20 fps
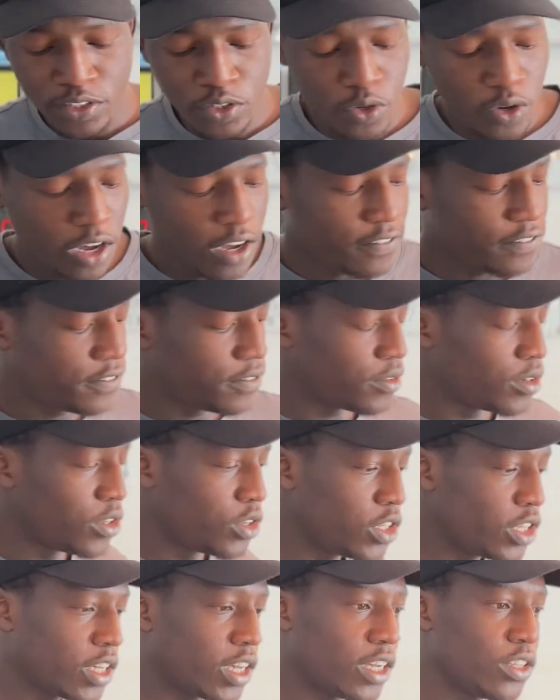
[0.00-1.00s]

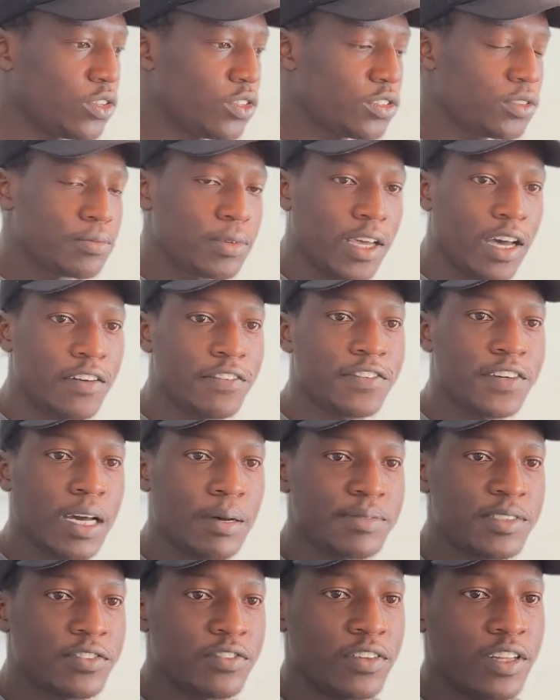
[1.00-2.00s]
you cannot have
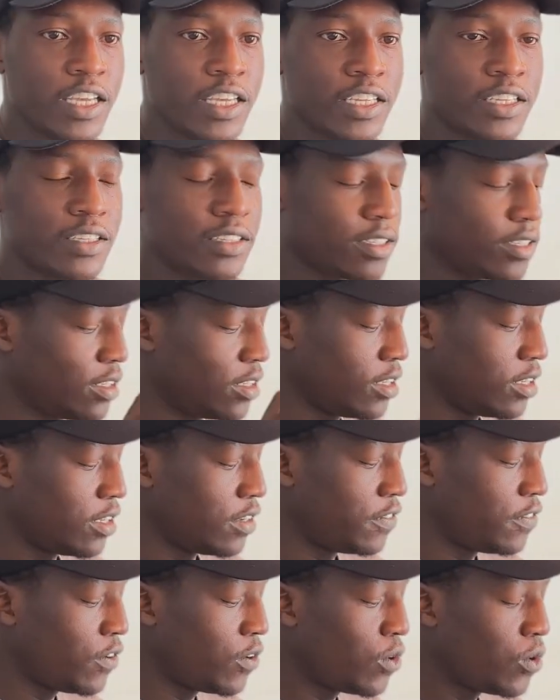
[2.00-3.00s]
cups for like
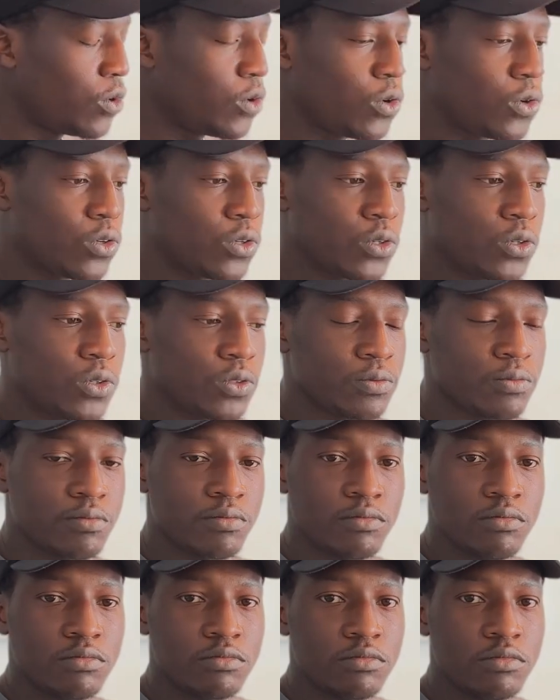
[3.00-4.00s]
for
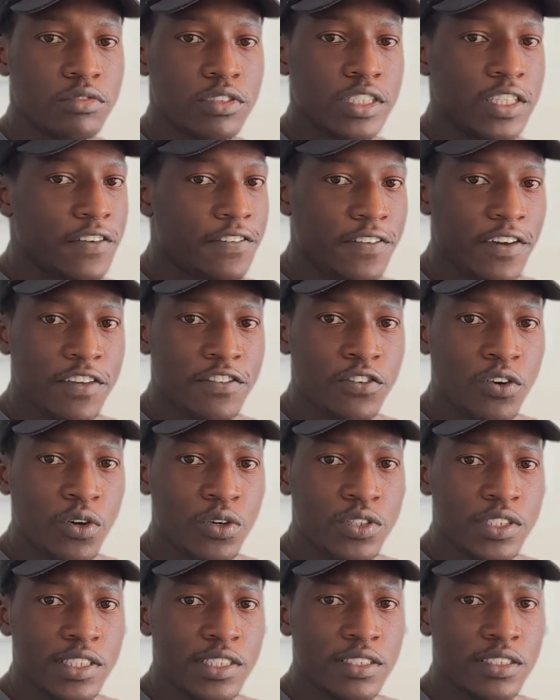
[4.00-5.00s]
the 5
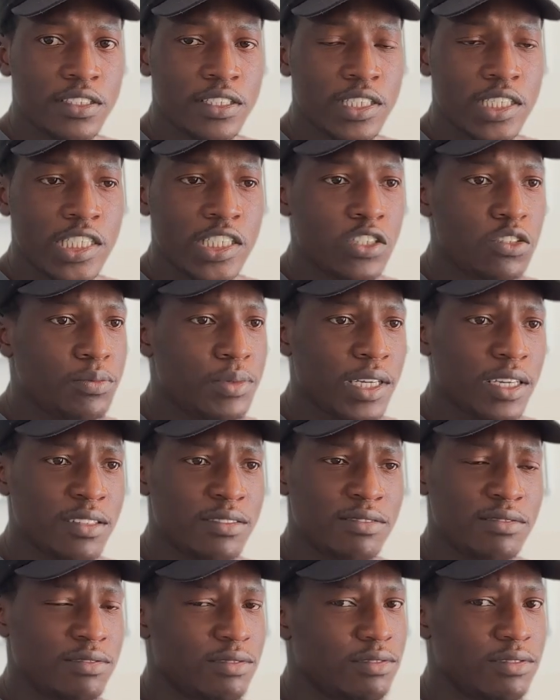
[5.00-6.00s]
ounce. It will
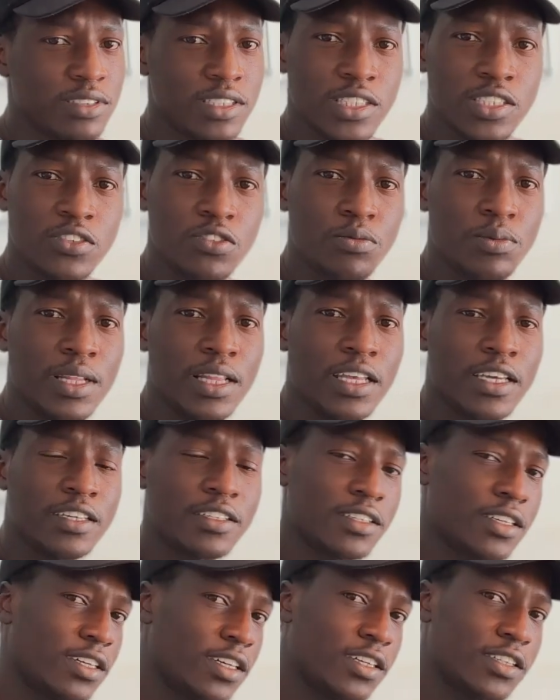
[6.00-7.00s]
be like
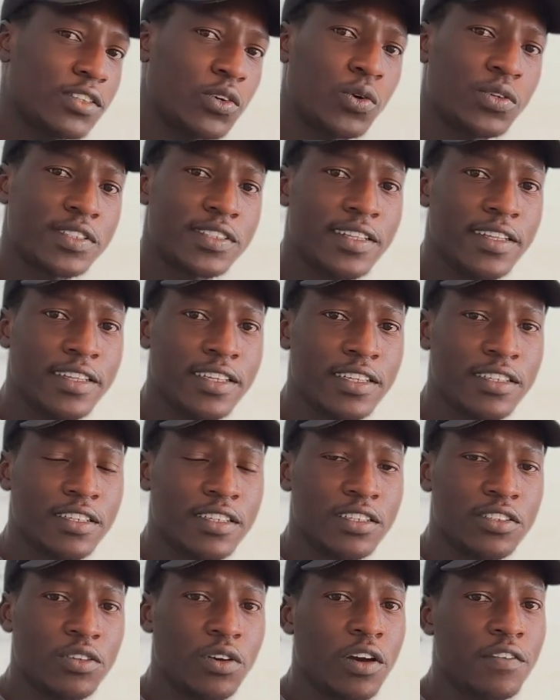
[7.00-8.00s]
costly
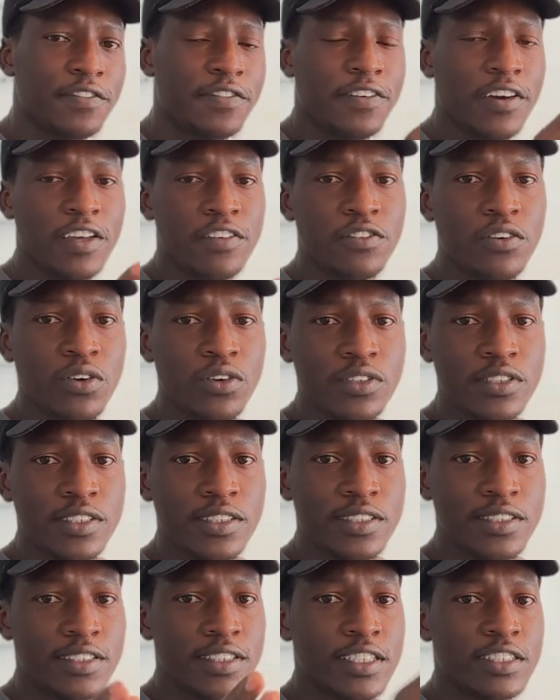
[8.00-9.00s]
to have 5
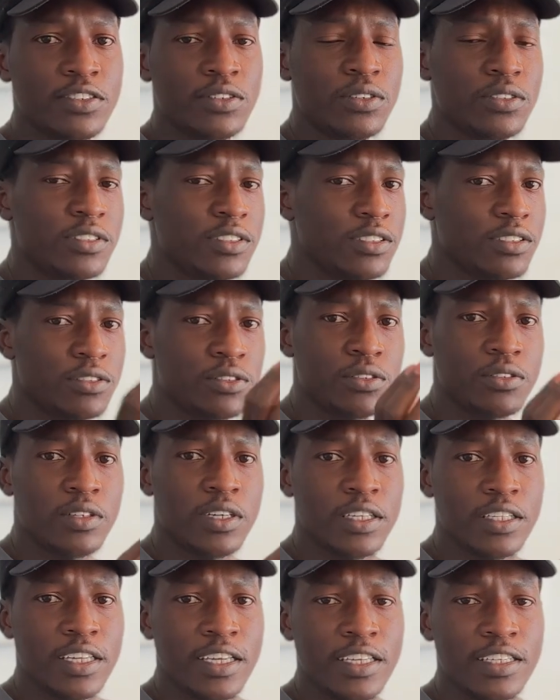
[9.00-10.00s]
ounce, 6 ounce,
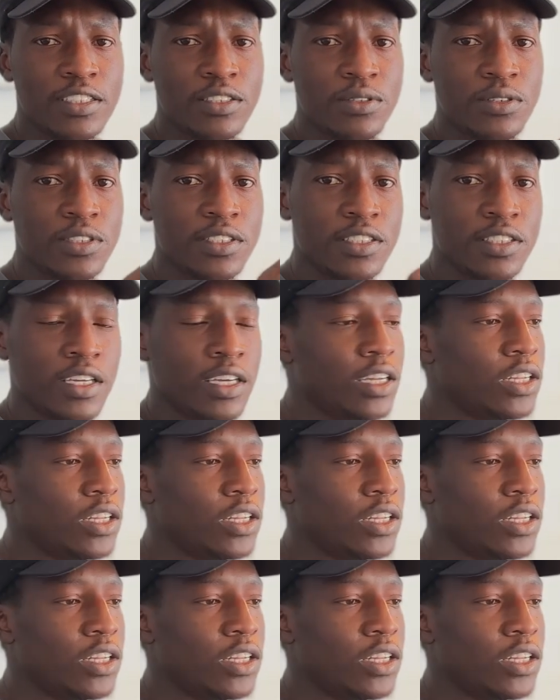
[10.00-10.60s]
or 8 ounce.